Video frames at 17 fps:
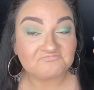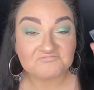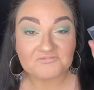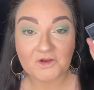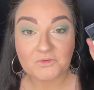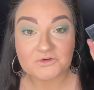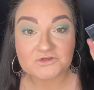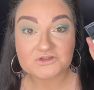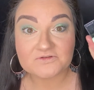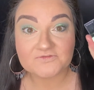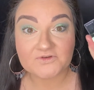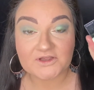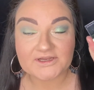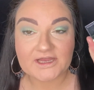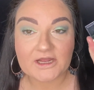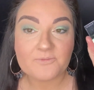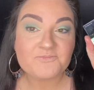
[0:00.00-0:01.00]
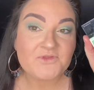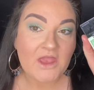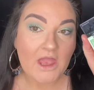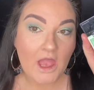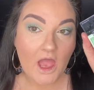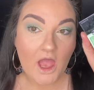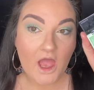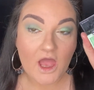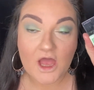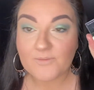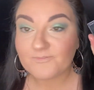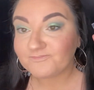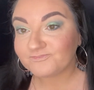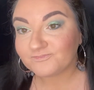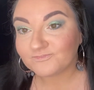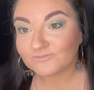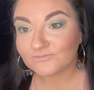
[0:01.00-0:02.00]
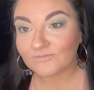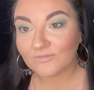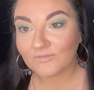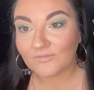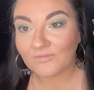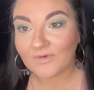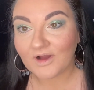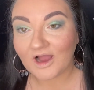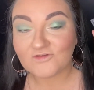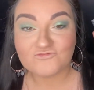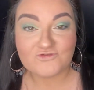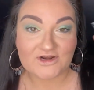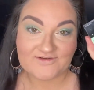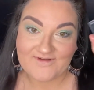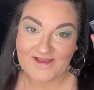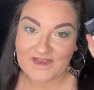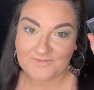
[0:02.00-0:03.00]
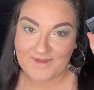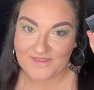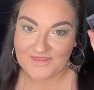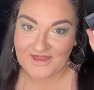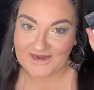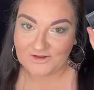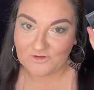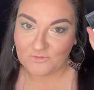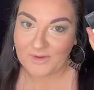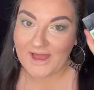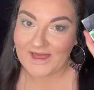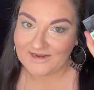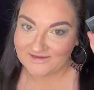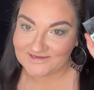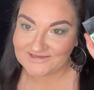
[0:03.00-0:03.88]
We'll soon find out. I really recommend that little palette.